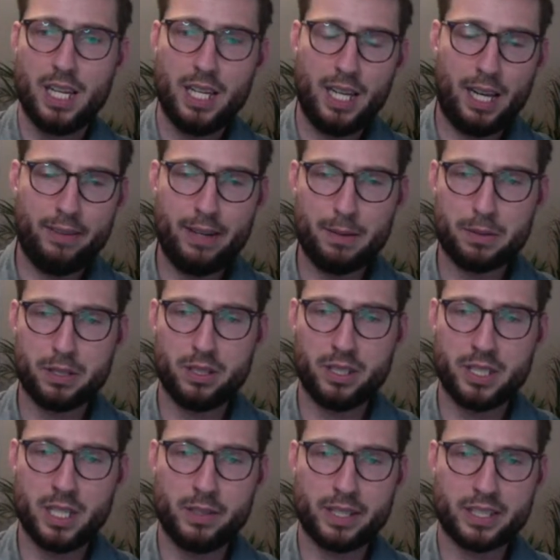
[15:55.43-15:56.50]
I have absolutely
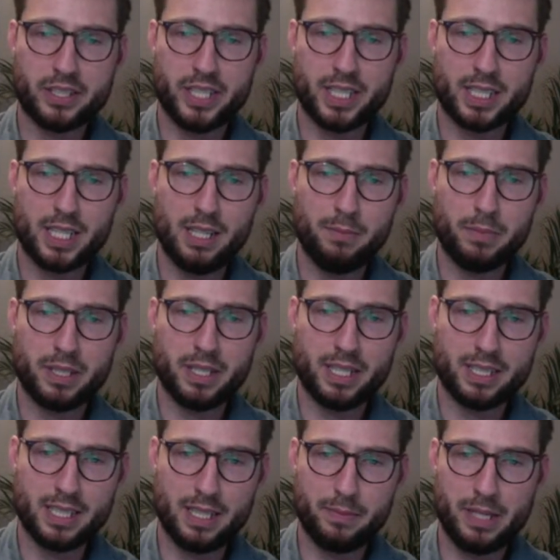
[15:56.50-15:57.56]
no extra income
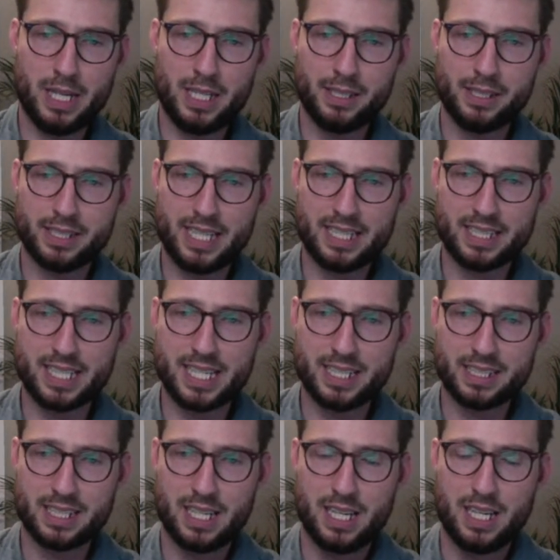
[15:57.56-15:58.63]
beyond
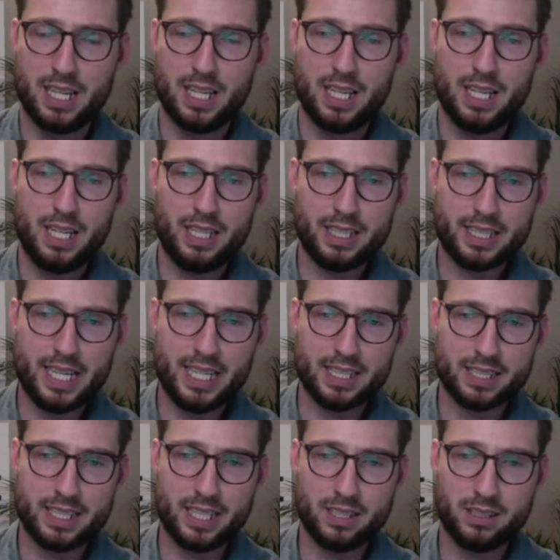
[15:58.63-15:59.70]
necessities. I can't
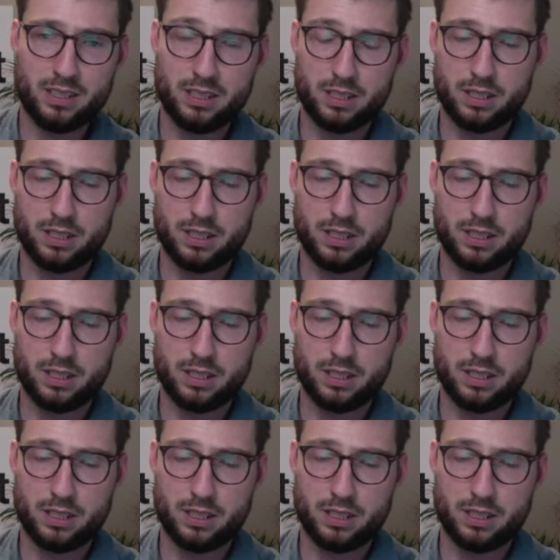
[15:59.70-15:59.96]
settle.